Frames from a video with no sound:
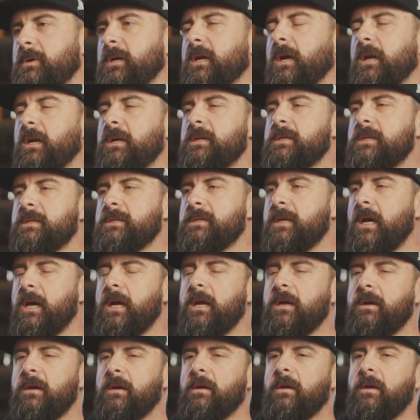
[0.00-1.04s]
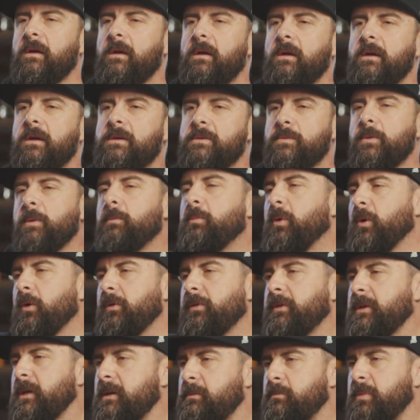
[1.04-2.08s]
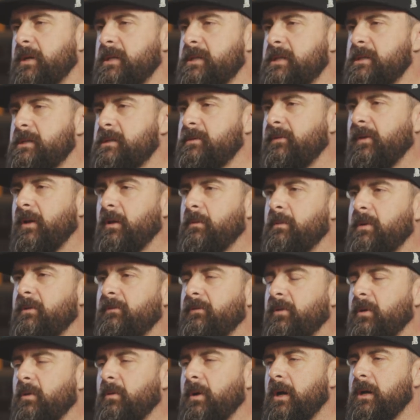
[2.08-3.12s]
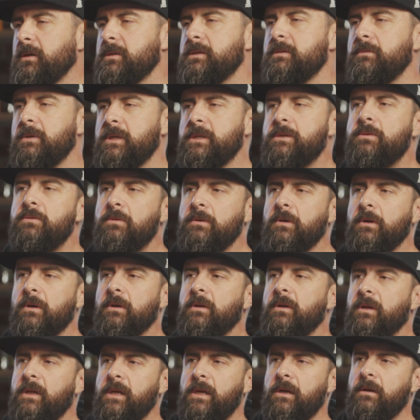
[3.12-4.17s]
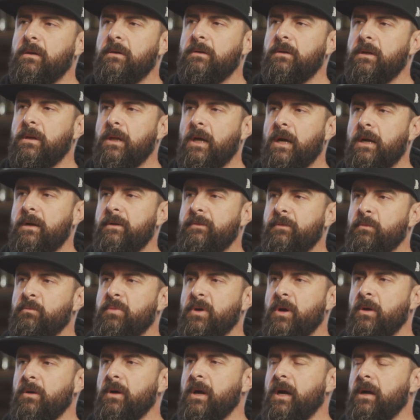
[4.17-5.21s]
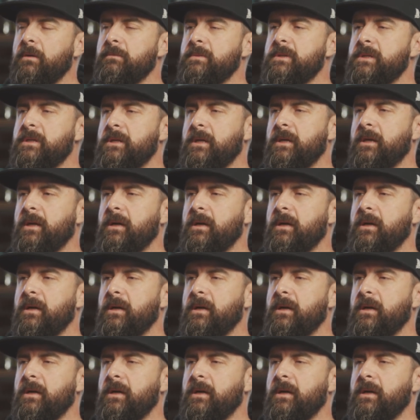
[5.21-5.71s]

we kind of just like because we both did business development for a while, so we toured, you know, a lot of different programs yeah.